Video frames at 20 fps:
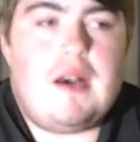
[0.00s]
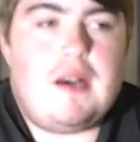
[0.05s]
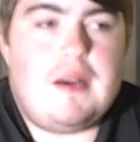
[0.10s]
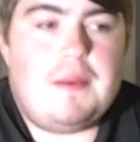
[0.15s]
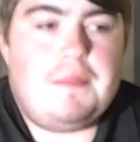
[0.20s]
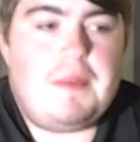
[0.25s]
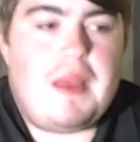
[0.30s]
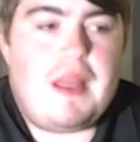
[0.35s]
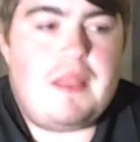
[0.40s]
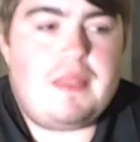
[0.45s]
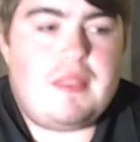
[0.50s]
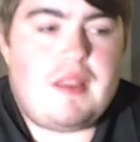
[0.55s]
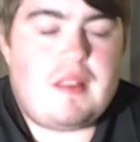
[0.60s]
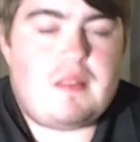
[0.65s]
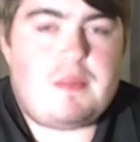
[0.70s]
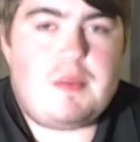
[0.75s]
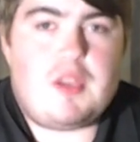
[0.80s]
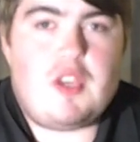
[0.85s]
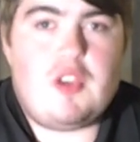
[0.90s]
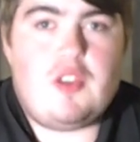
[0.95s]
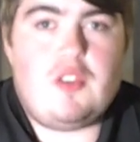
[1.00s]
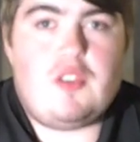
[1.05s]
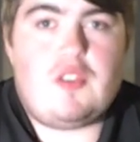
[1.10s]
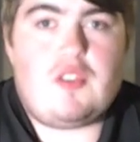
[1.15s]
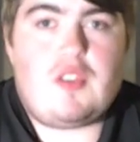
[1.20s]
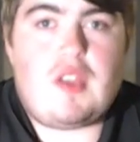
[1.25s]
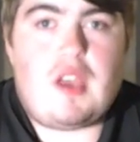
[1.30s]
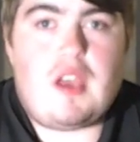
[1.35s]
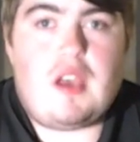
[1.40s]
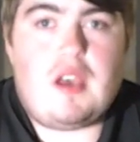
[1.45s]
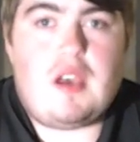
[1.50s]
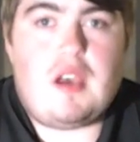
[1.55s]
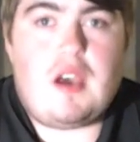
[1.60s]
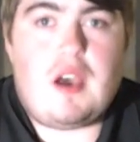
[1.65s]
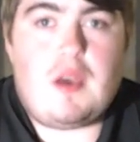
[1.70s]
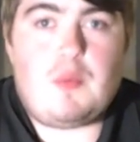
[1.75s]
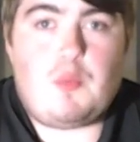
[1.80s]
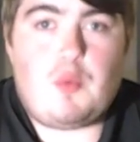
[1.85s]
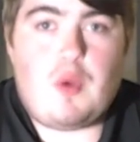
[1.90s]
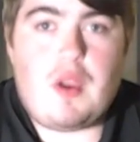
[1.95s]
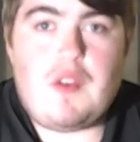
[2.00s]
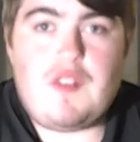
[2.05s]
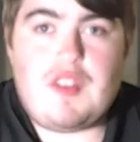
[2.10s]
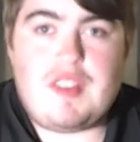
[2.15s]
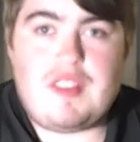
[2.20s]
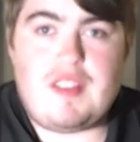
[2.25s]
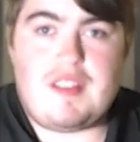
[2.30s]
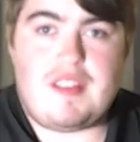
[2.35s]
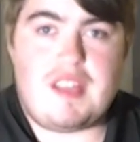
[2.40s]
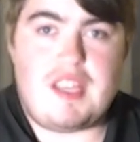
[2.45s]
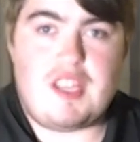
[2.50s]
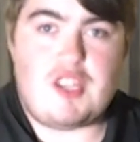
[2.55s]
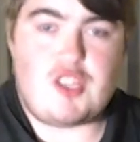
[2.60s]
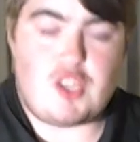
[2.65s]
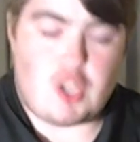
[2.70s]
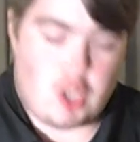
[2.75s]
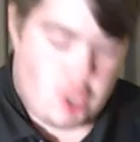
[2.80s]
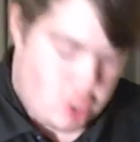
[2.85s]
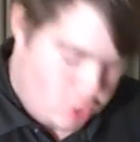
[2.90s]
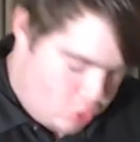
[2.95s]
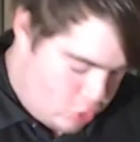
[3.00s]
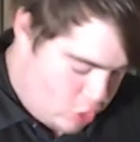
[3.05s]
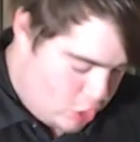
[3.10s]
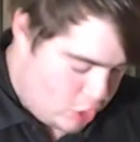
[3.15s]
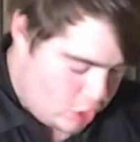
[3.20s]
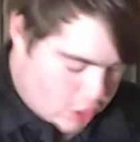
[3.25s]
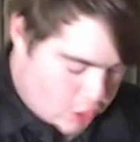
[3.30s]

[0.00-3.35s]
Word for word: Um, and that's because uh, I'm wearing the t-shirt,